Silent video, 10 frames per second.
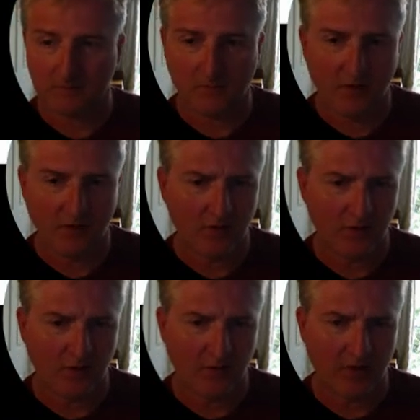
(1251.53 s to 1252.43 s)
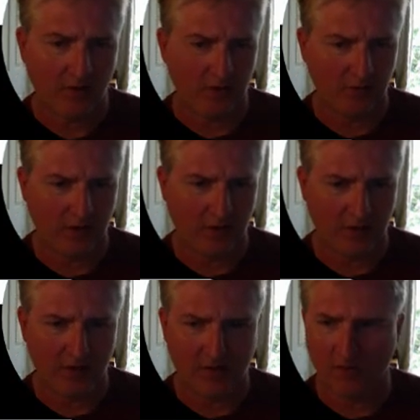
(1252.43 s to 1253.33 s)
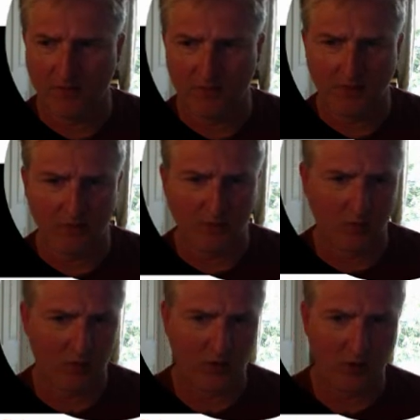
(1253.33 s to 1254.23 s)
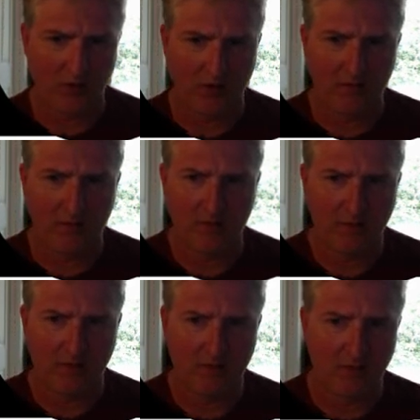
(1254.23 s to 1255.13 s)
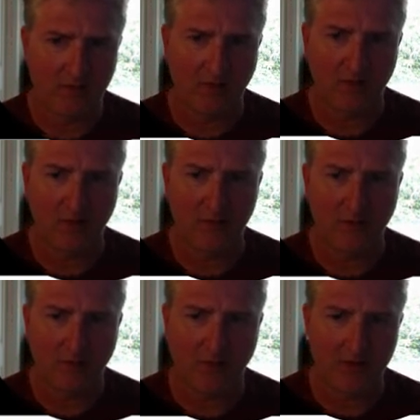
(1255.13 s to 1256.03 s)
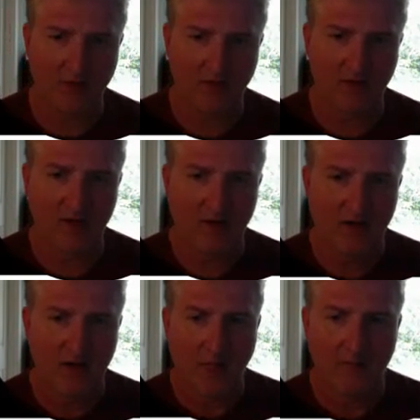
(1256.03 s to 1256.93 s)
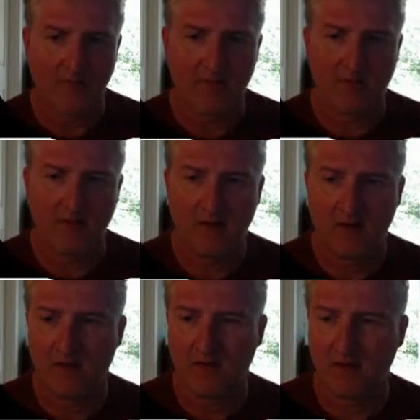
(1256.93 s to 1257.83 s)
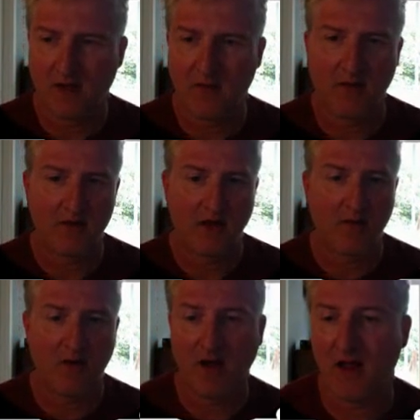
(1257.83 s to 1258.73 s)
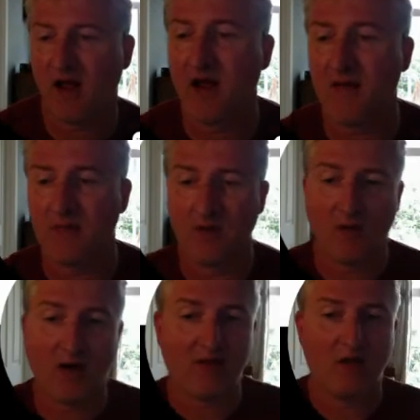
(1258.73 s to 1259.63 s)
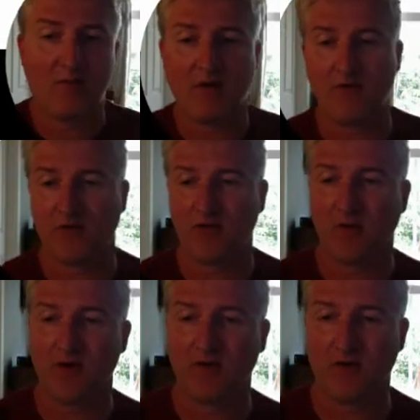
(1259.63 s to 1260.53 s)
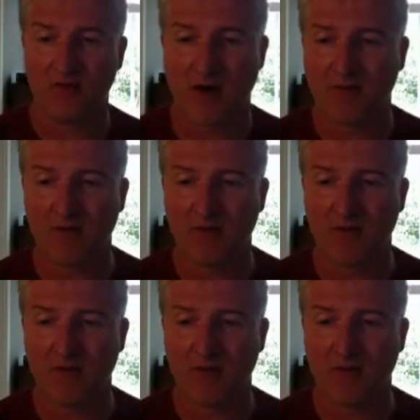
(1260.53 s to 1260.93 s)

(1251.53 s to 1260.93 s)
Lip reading: Let's go and stick a progress bar in here. I don't know if this will work at all. Well, of course, it's putting right there. It's that. I don't want it there, but for some reason it dropped it